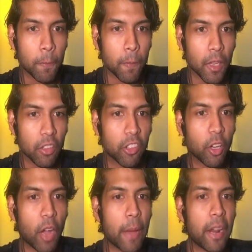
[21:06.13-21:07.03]
So
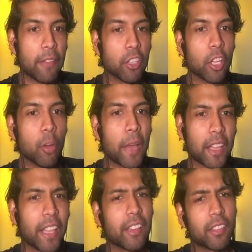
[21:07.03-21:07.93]
I would have to go back,
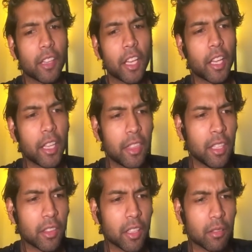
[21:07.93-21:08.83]
like, I
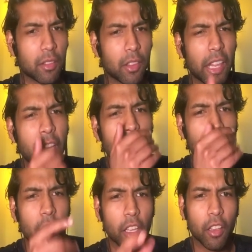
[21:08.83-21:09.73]
think the layer,
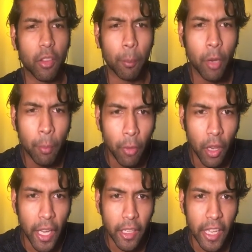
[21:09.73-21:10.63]
the purple
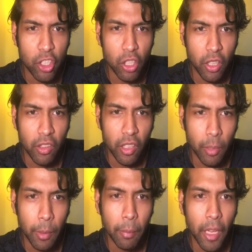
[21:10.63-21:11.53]
line actually looks a little
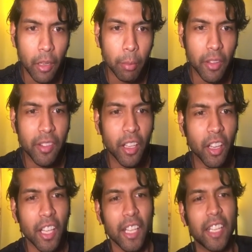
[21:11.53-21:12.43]
bit better, but still,
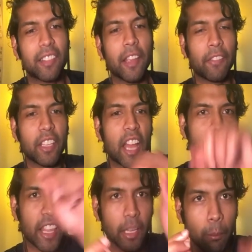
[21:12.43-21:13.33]
it's definitely
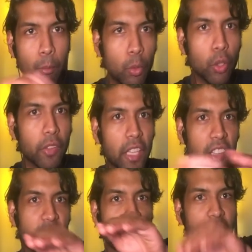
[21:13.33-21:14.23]
not, like, moving.
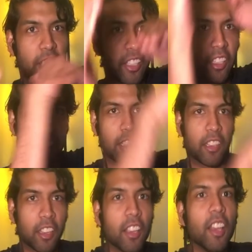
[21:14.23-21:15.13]
It's like,
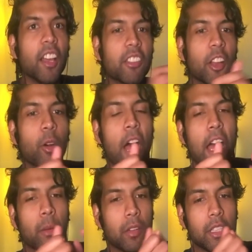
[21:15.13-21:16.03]
so
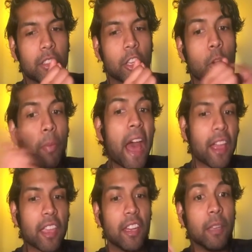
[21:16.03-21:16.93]
I would need to go
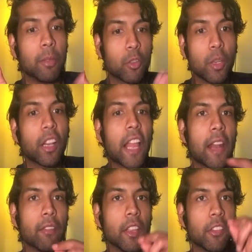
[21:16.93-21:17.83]
back and in between a
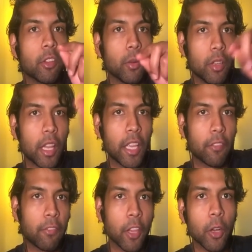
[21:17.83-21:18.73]
lot of these so it, like,
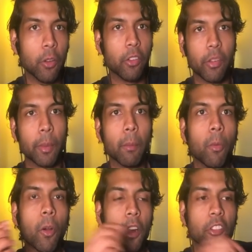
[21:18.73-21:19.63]
flows a bit
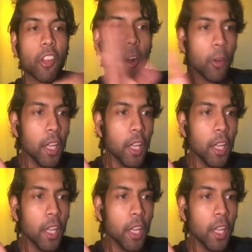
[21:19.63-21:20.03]
more. So